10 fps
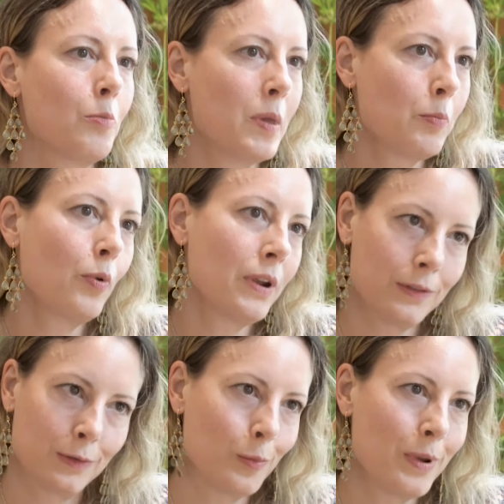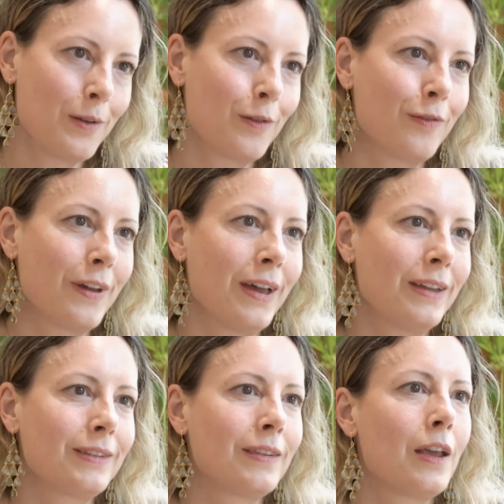the membranes are made of
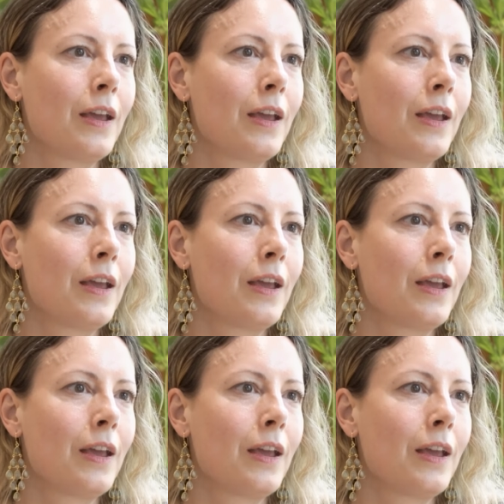fat,